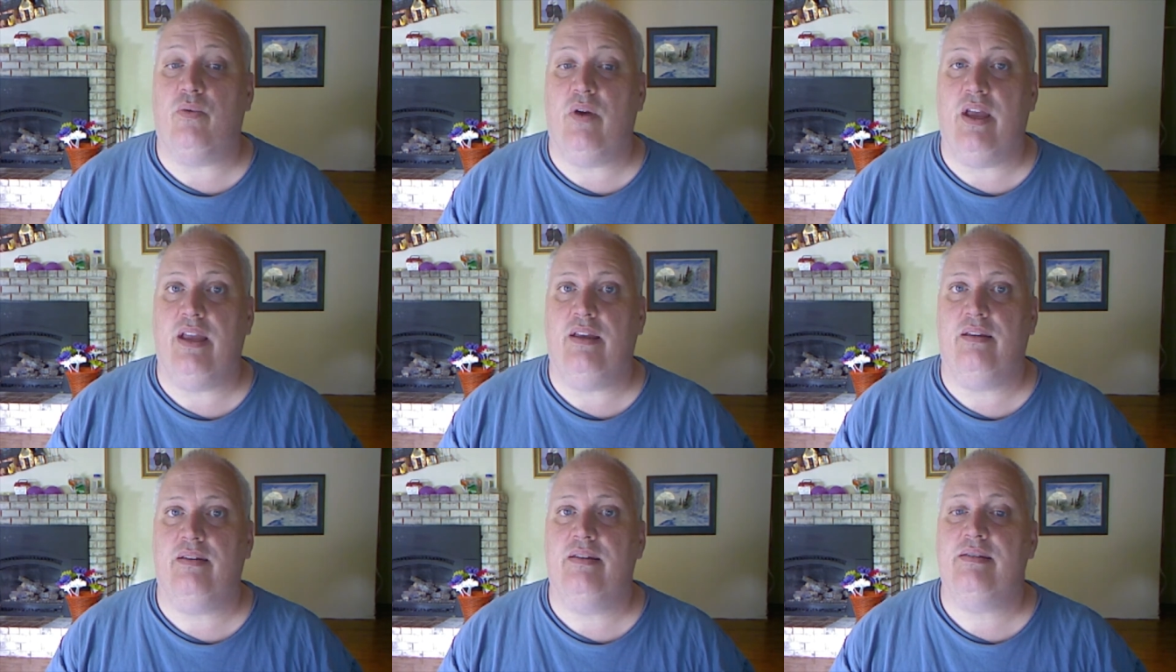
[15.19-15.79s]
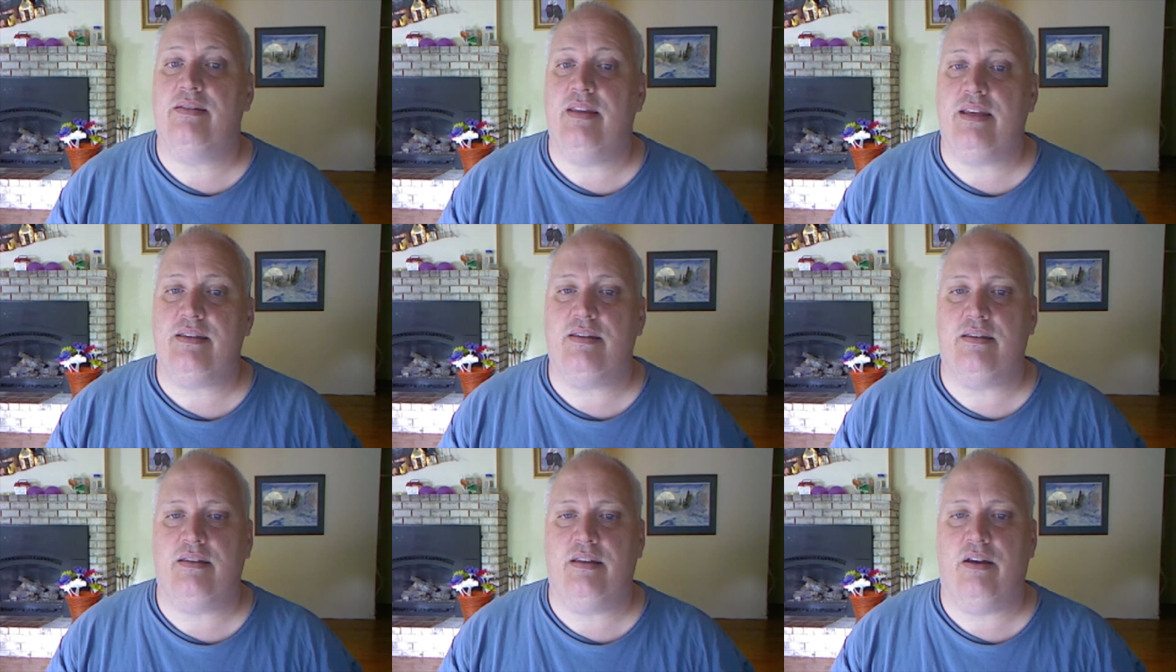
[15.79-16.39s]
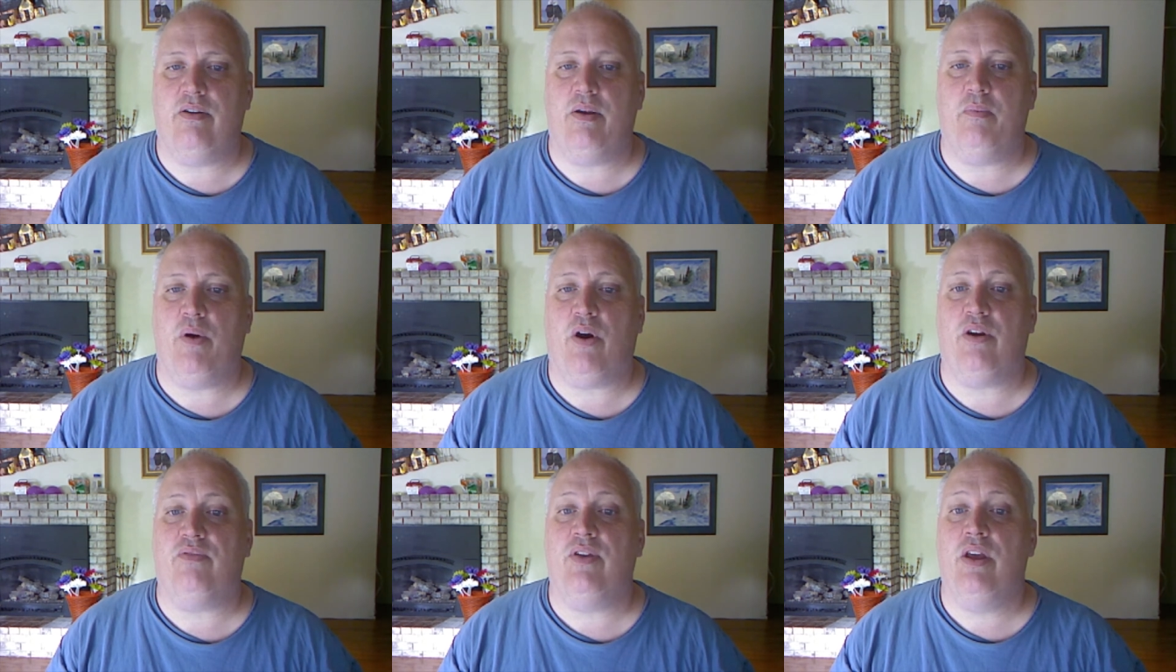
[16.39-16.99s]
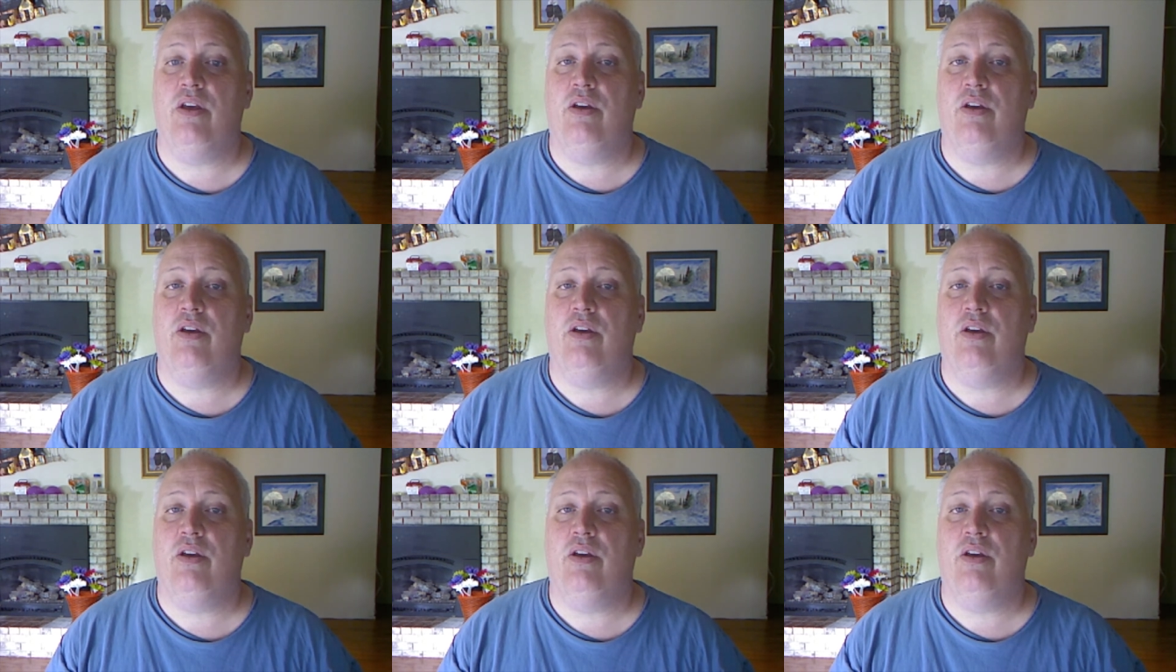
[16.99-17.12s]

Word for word: way is a necessary part of